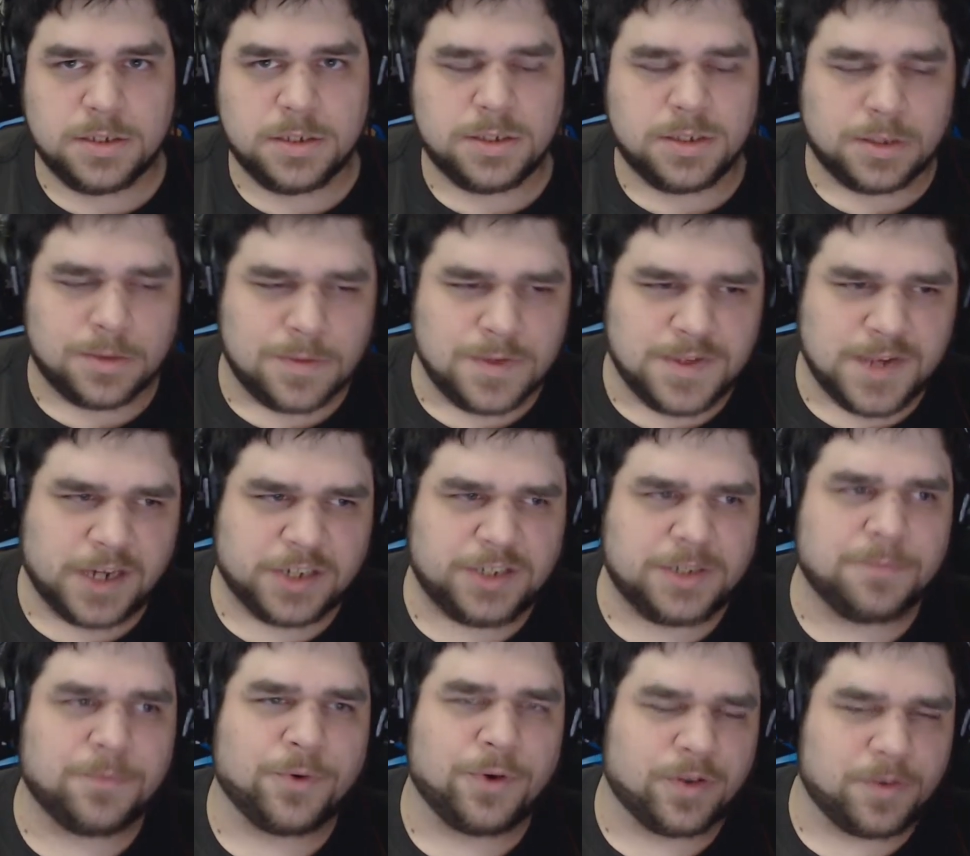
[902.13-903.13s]
It was actually
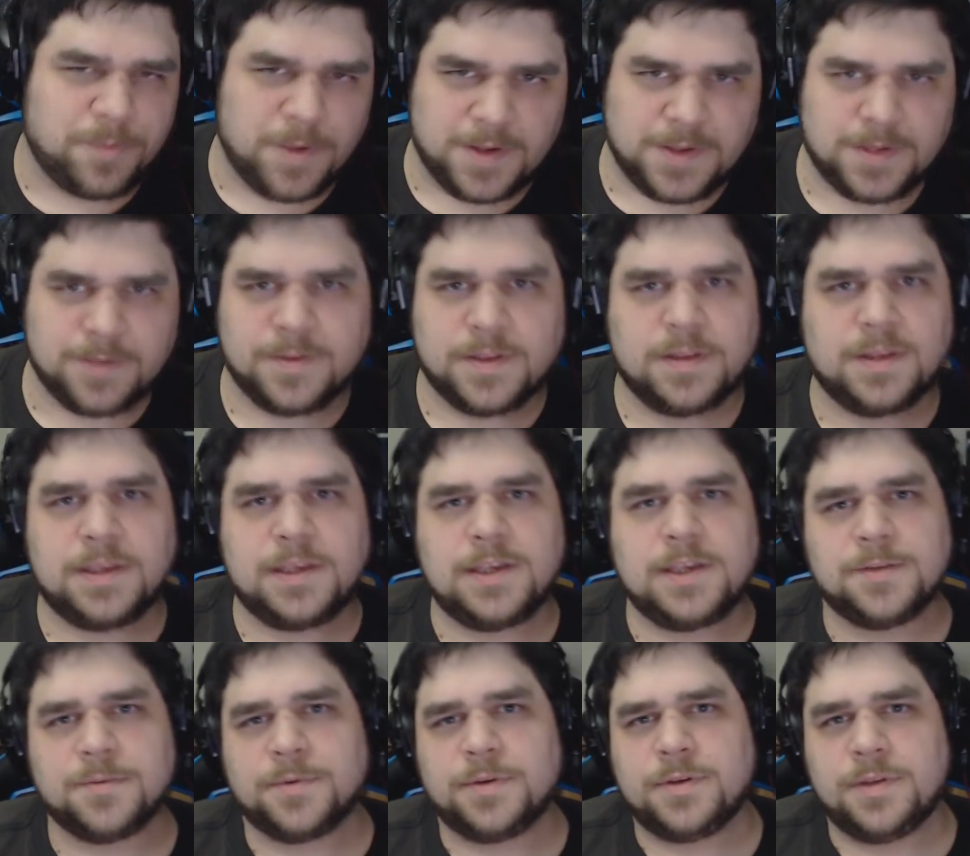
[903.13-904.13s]
more expensive than
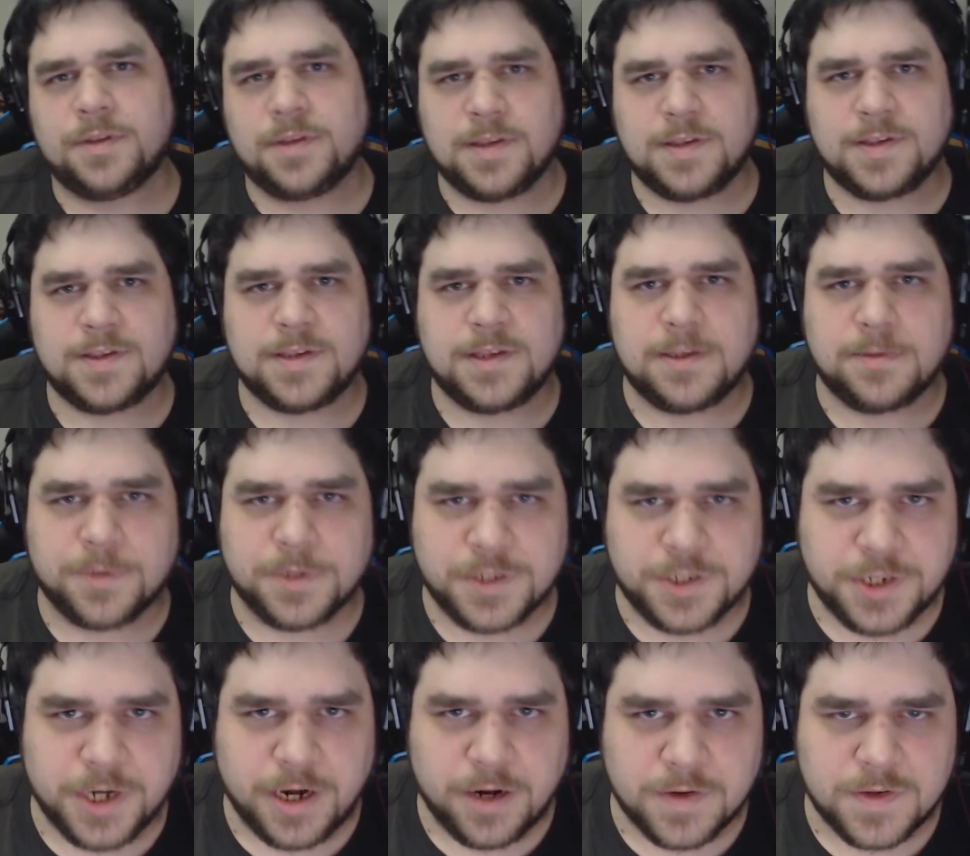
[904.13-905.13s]
these Ewin
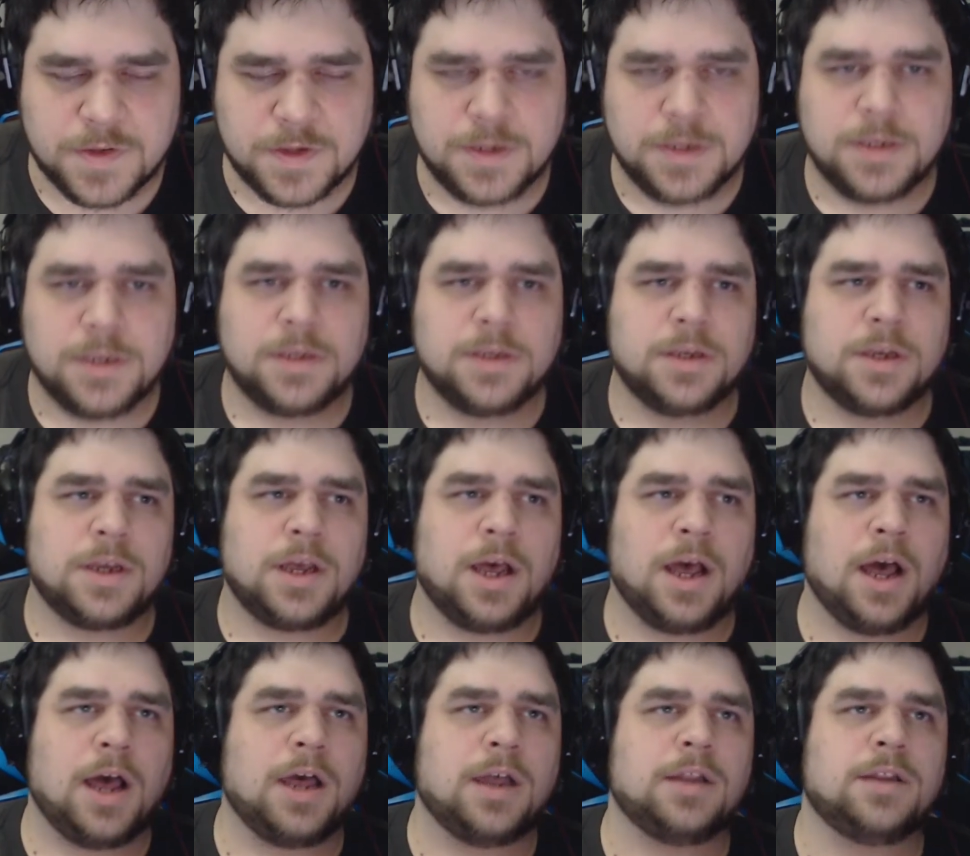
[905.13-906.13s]
chairs.
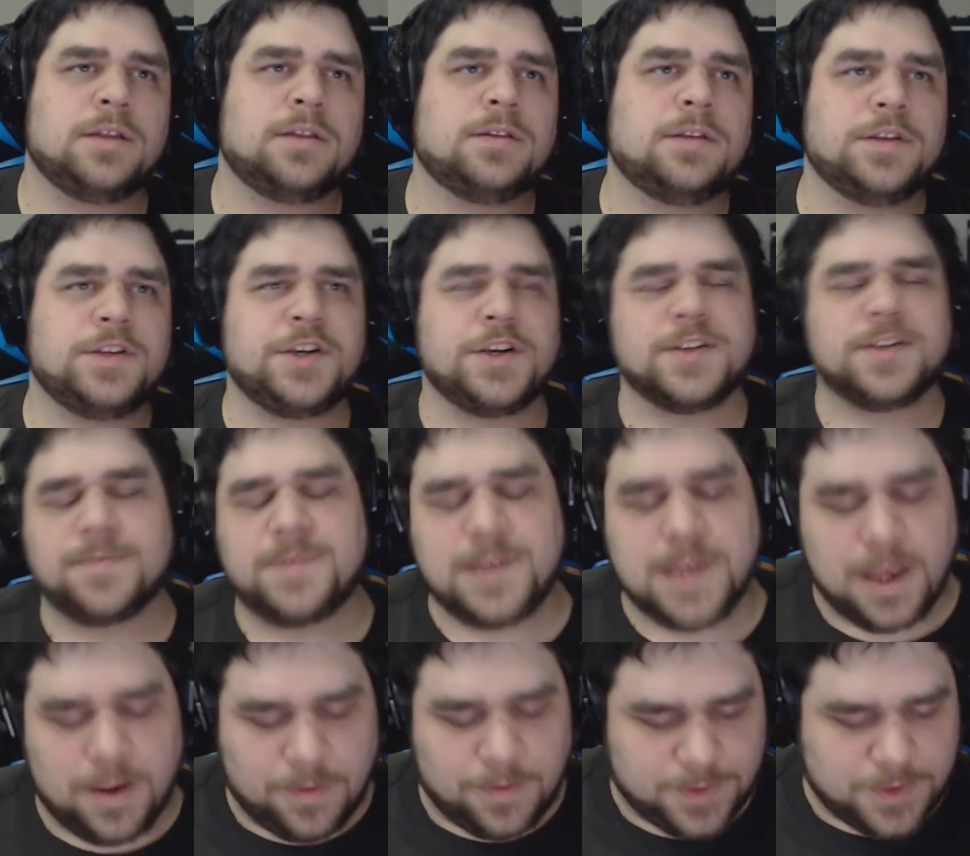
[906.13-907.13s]
The chairs
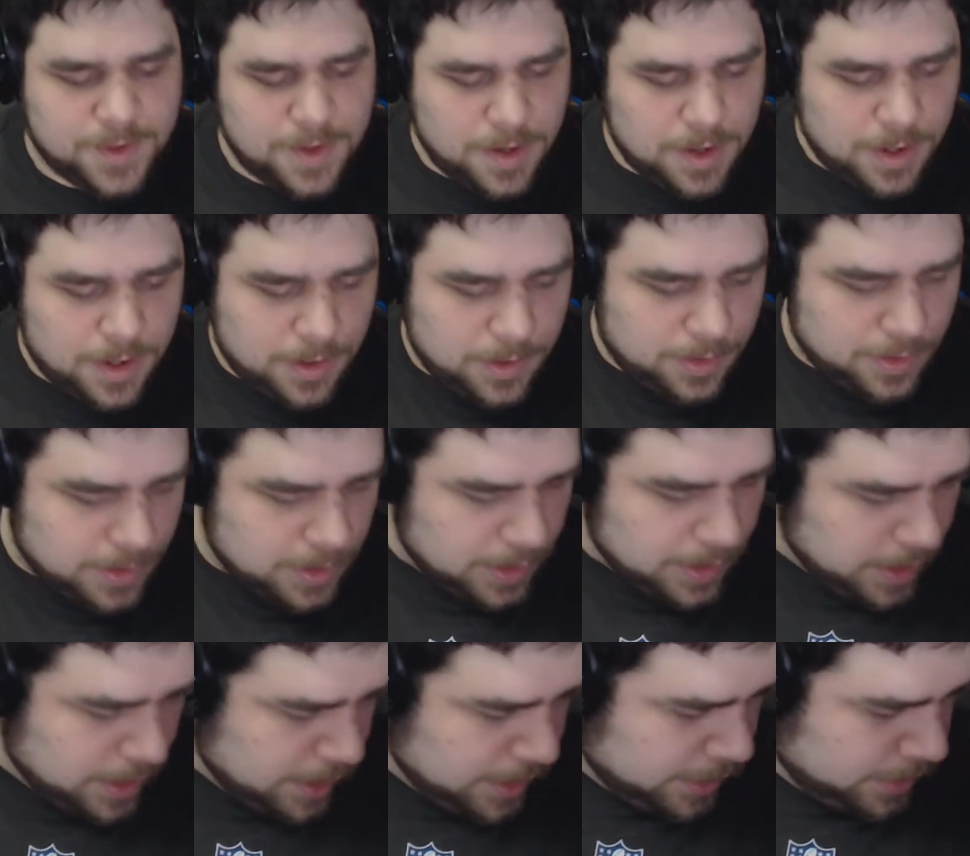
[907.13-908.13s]
themselves, they
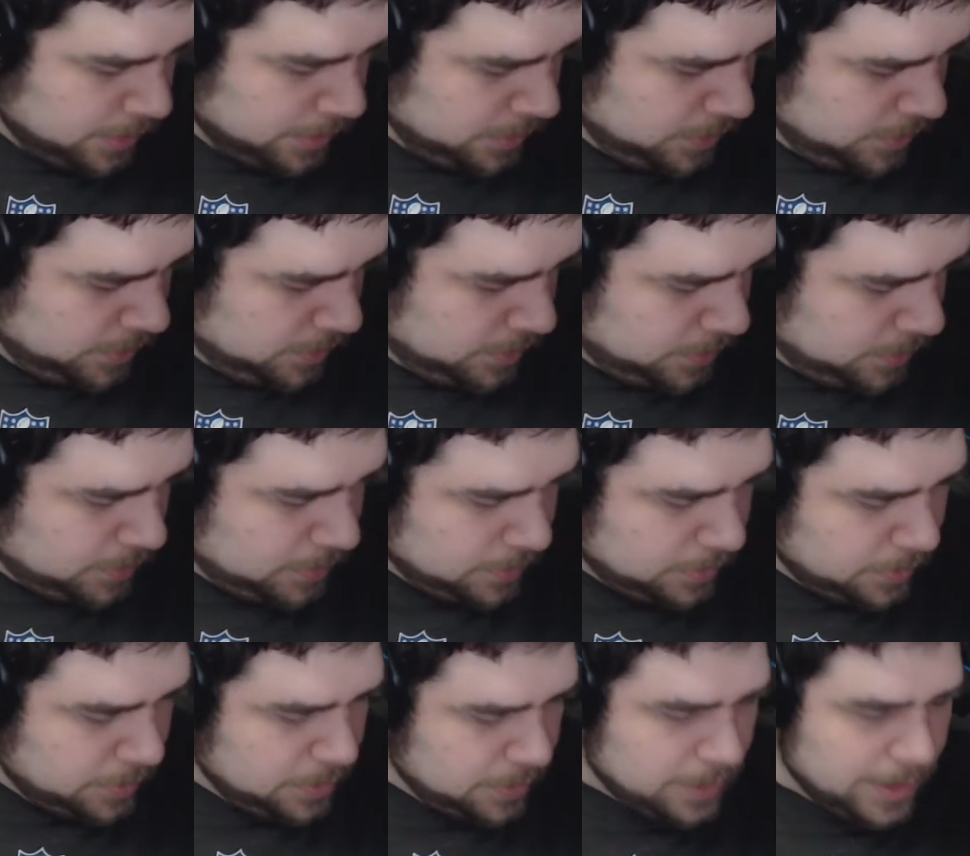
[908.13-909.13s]

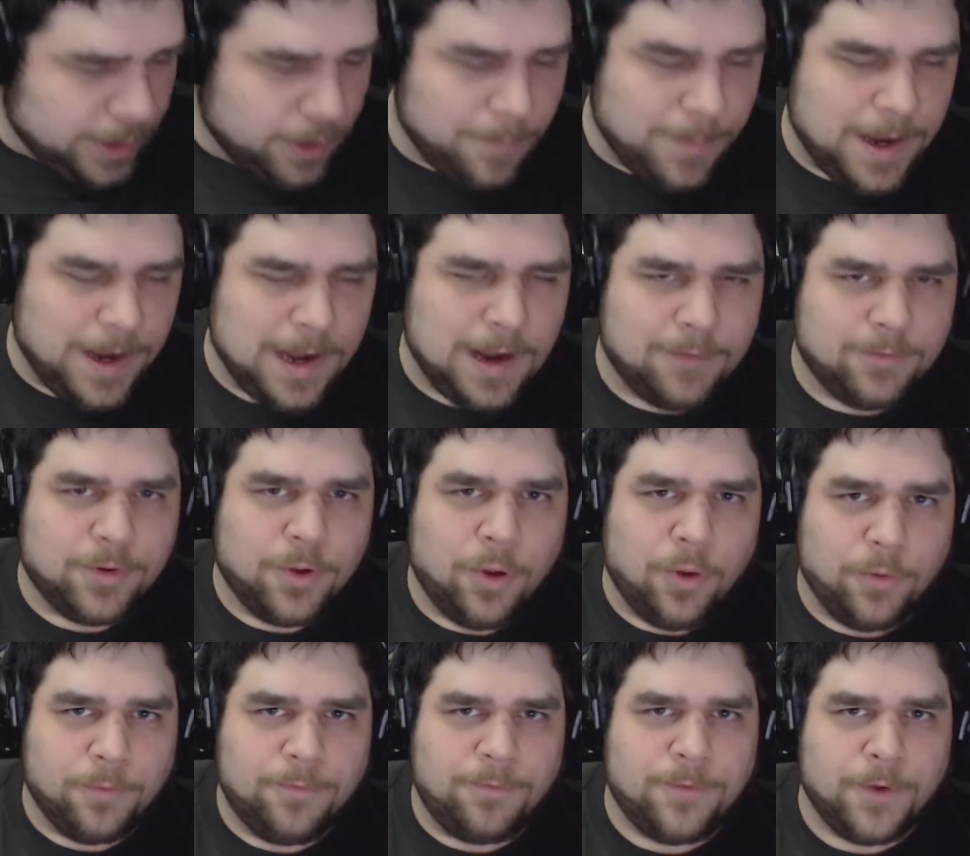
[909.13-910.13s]
are made out of
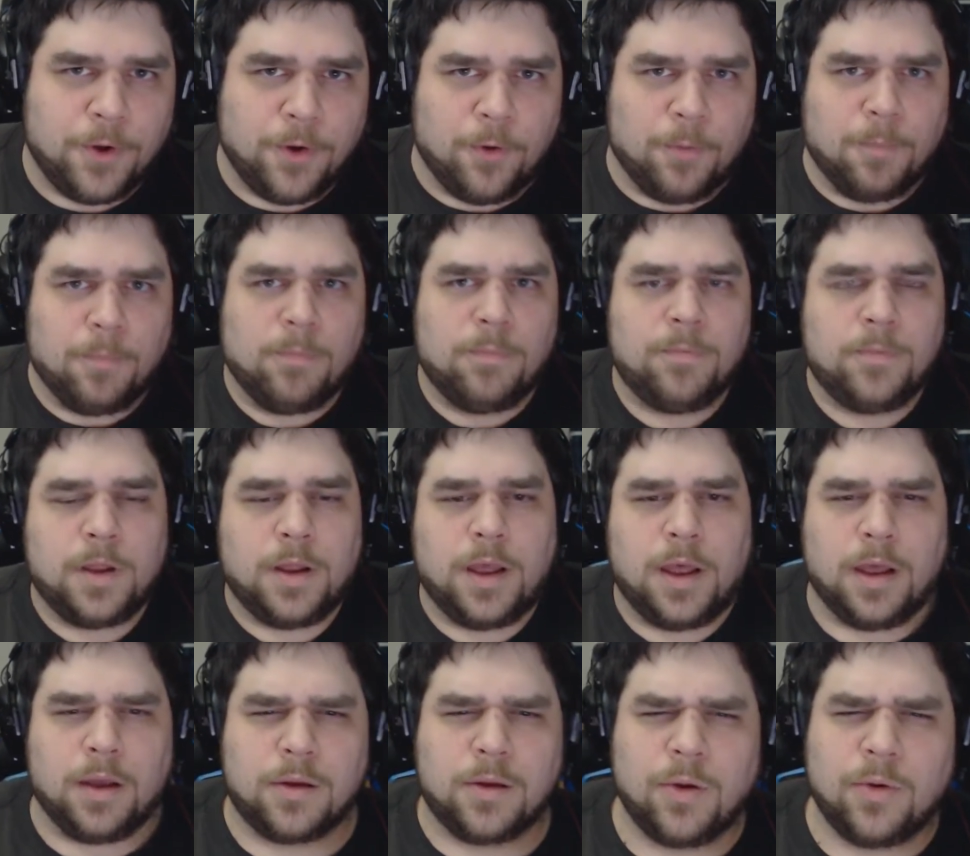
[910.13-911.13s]
cold foam,
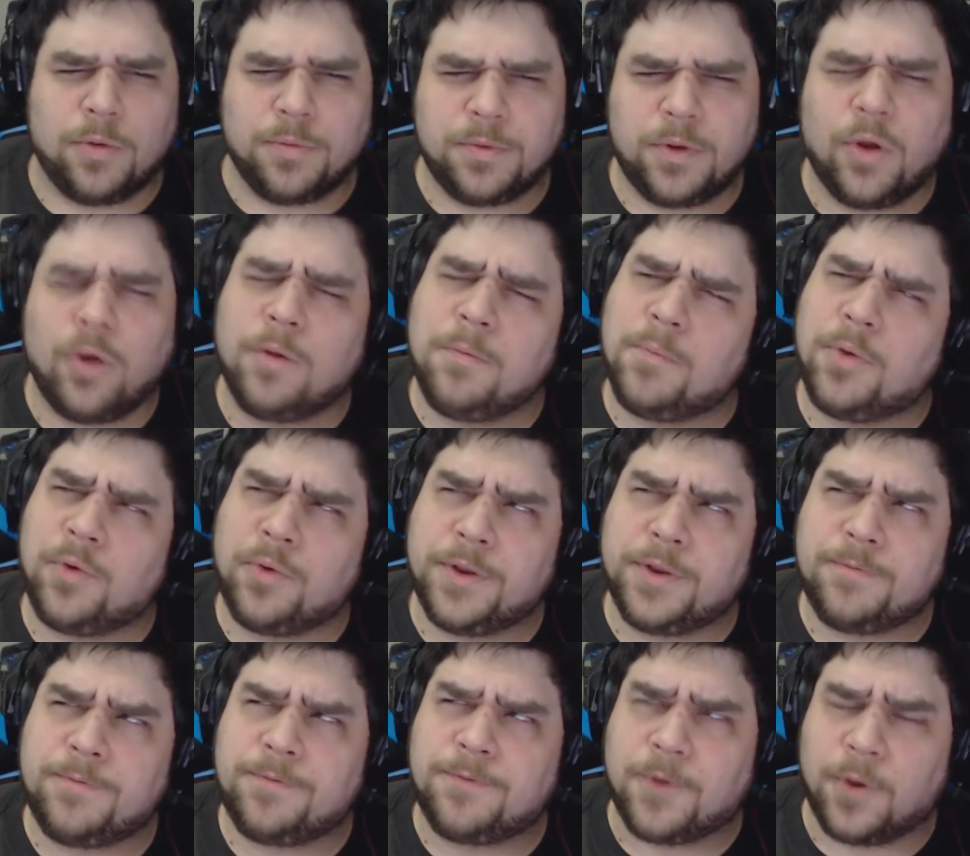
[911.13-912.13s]
cold
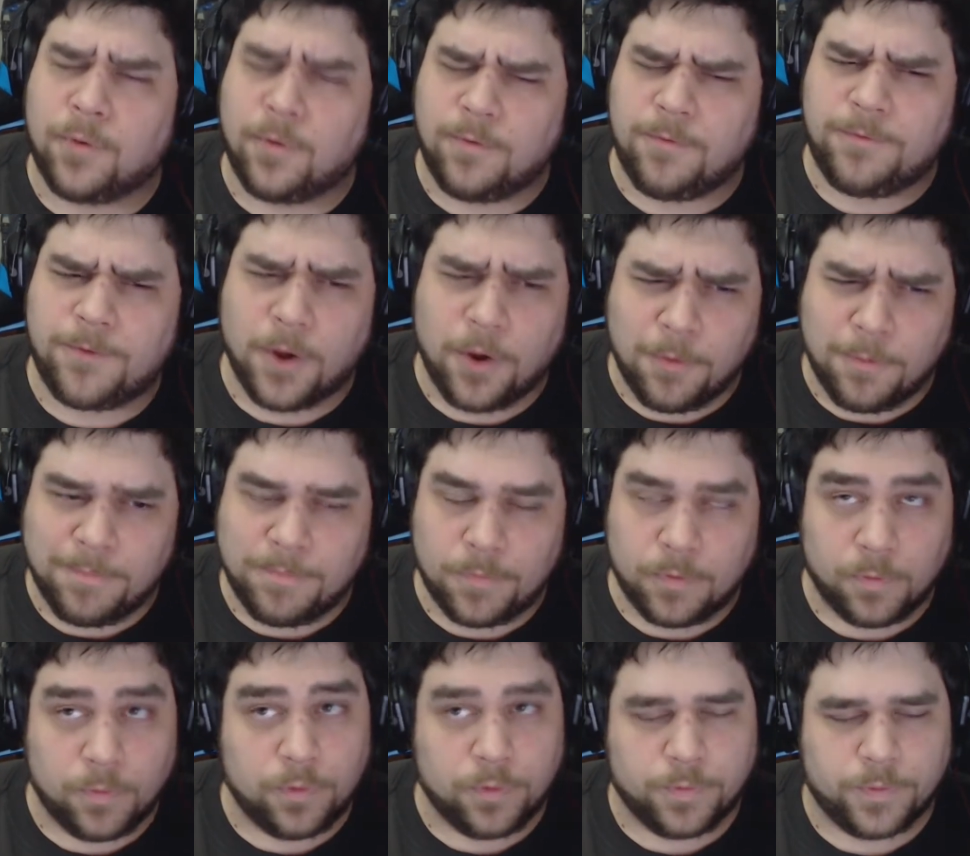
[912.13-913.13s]
molded foam.
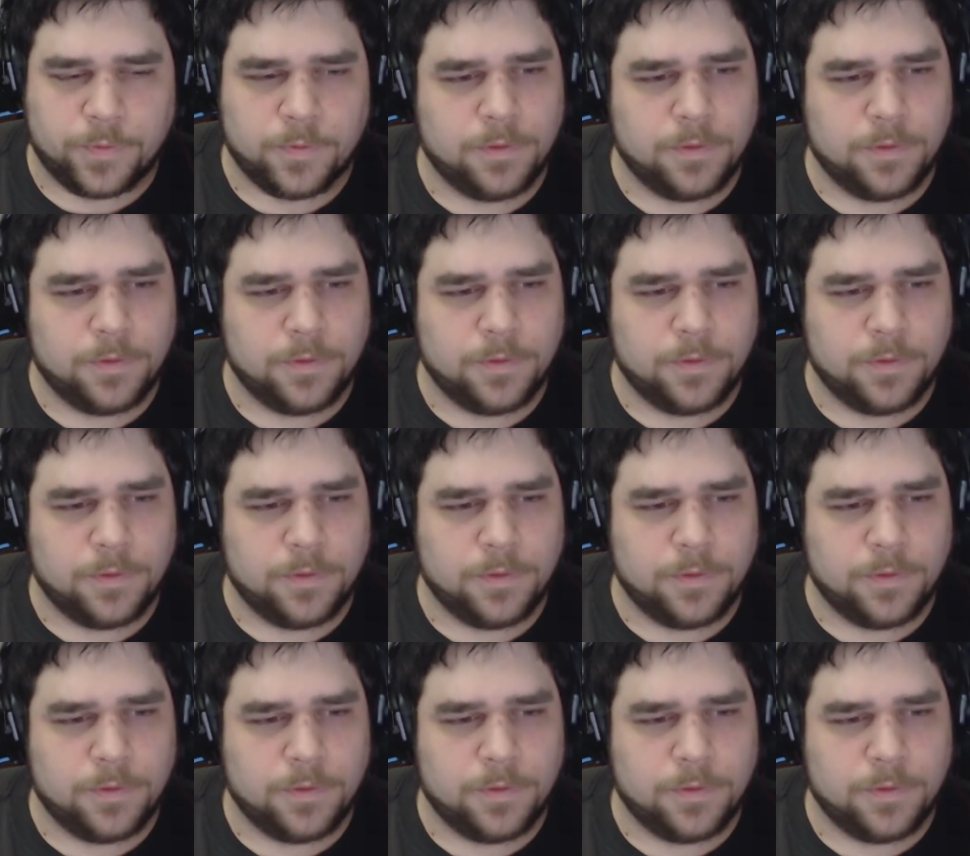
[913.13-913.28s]
Oof,